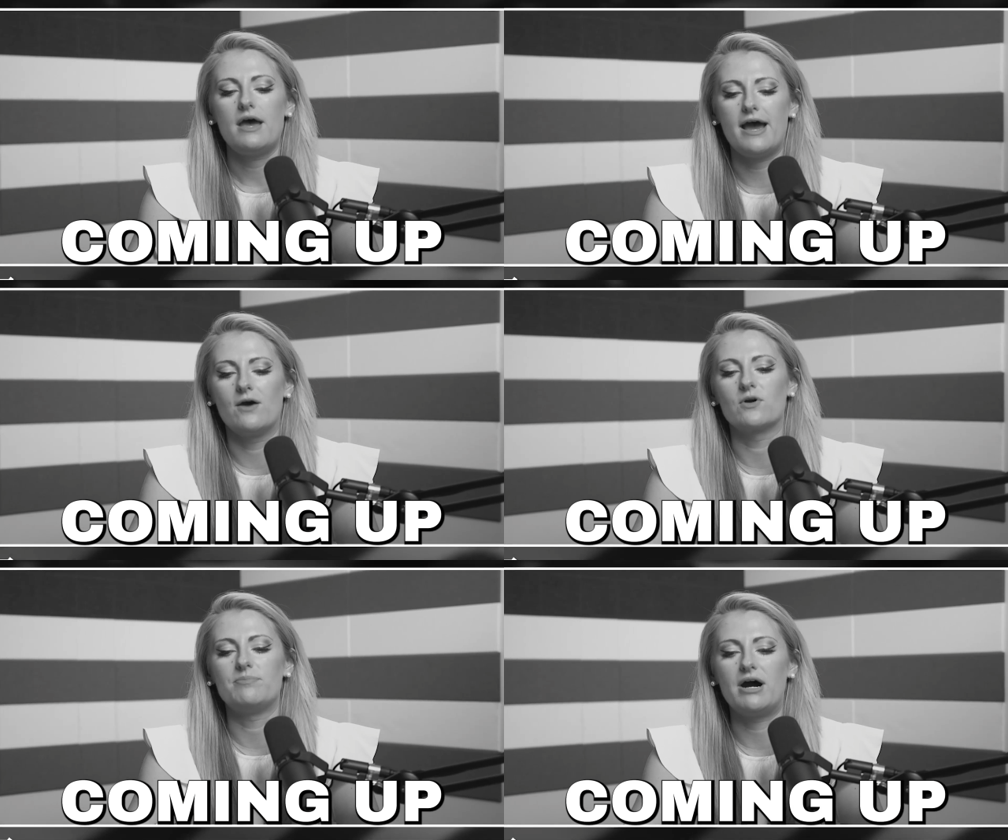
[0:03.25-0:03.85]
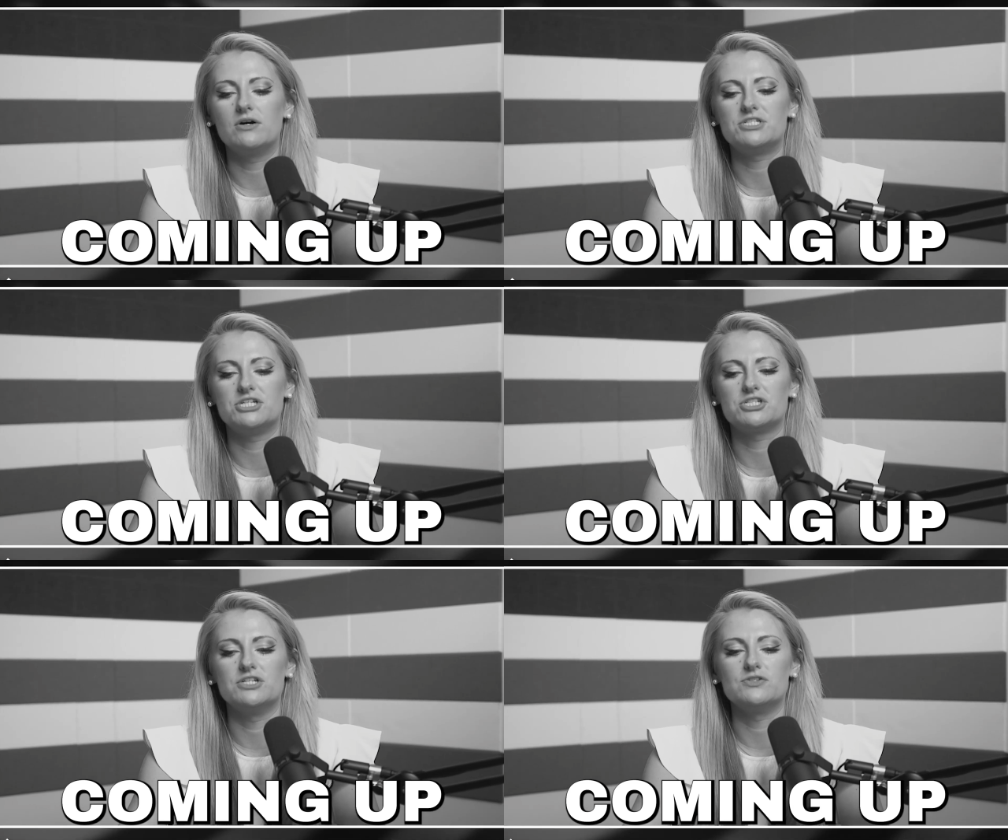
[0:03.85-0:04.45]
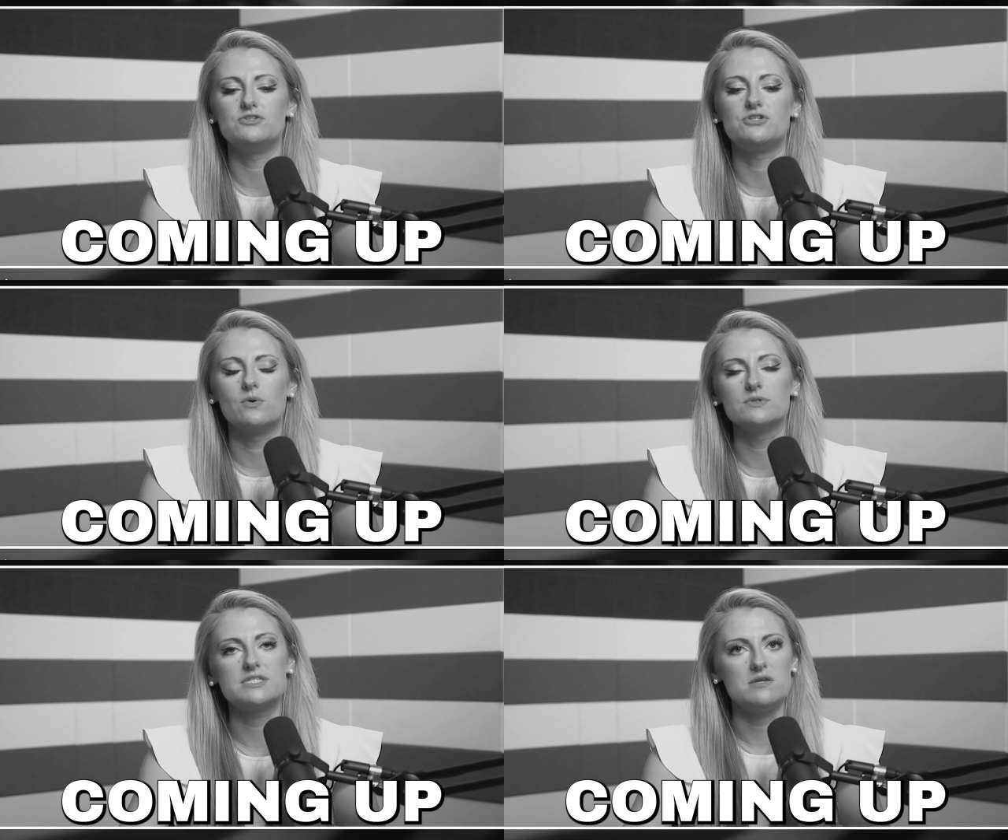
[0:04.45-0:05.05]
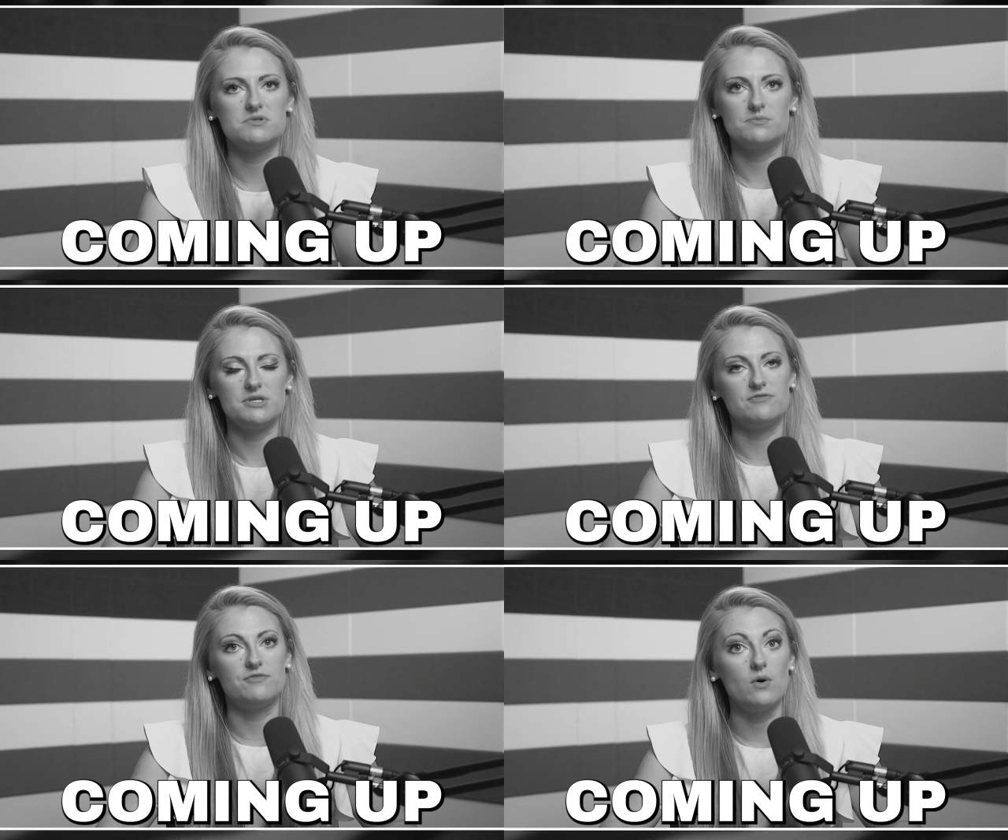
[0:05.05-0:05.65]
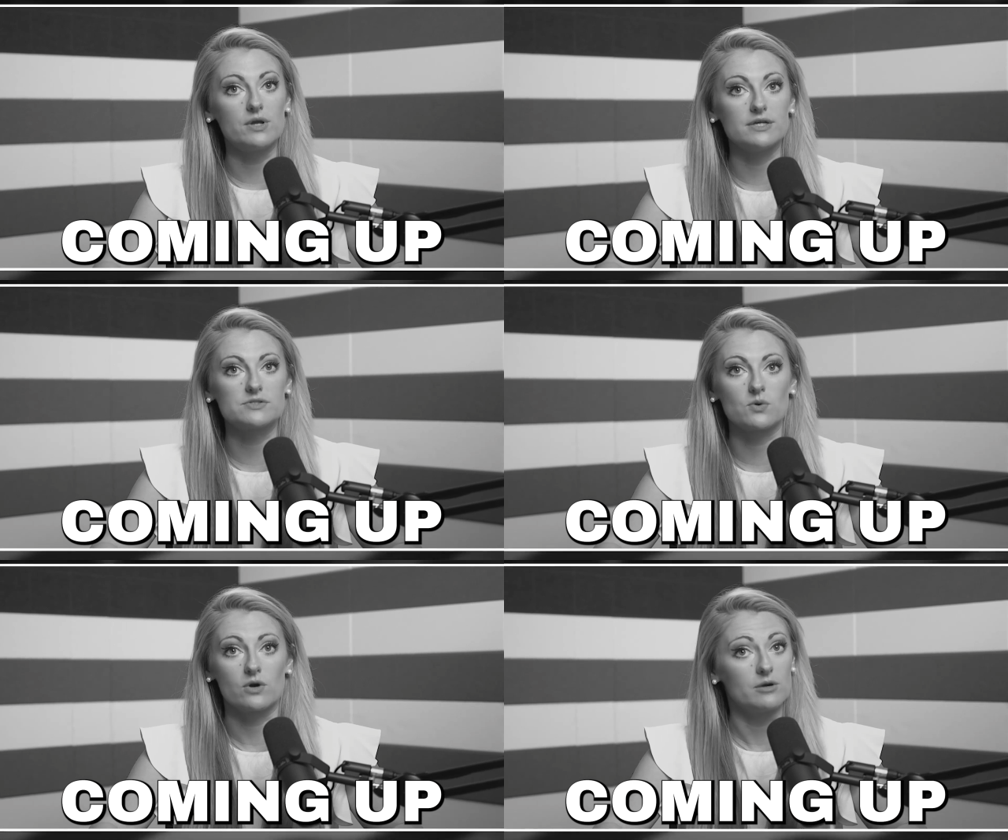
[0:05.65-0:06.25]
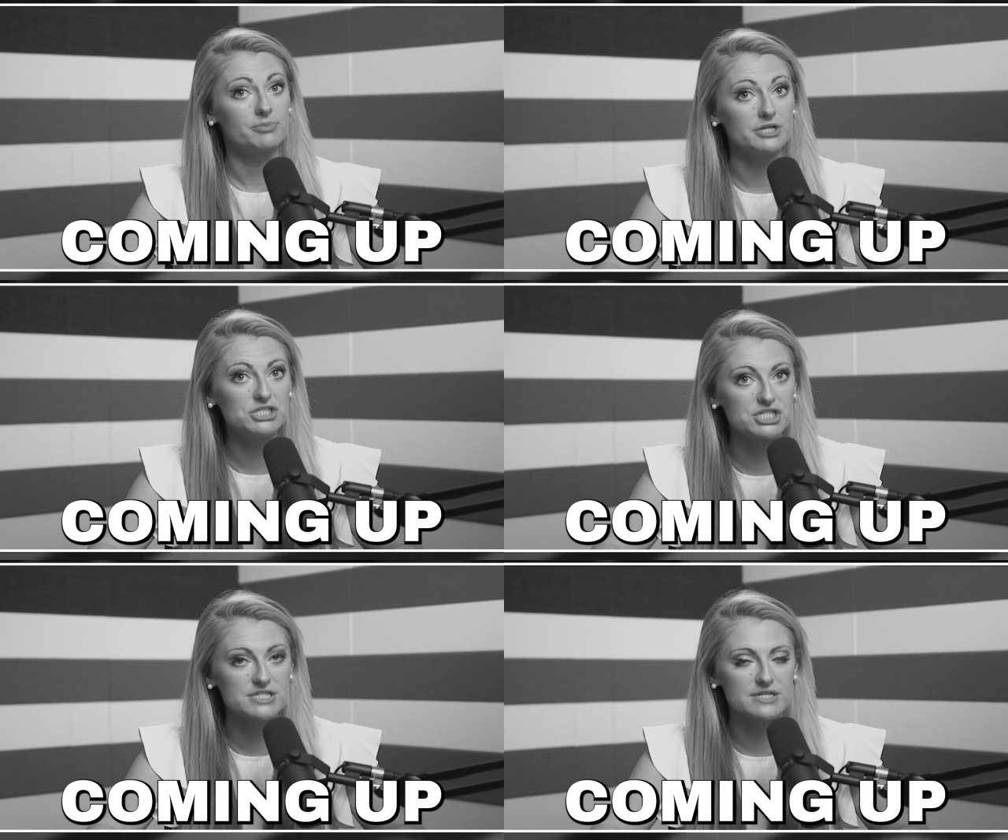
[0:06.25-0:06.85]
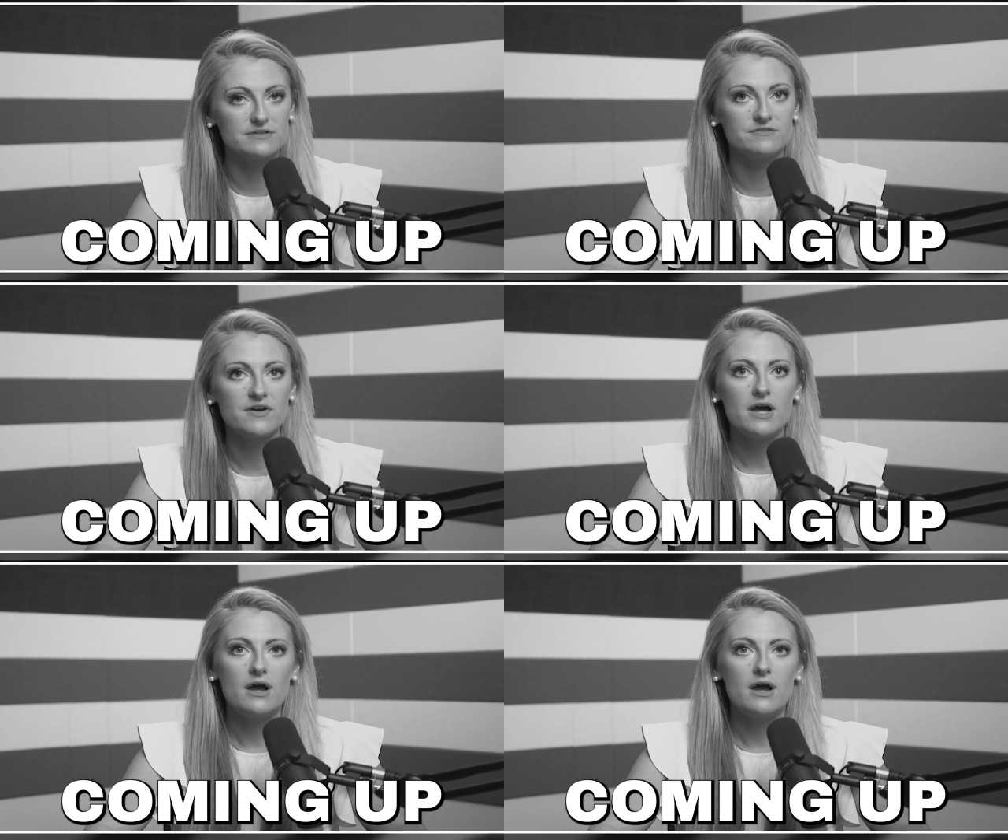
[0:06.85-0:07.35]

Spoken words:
our politicians don't seem to be focused or appreciative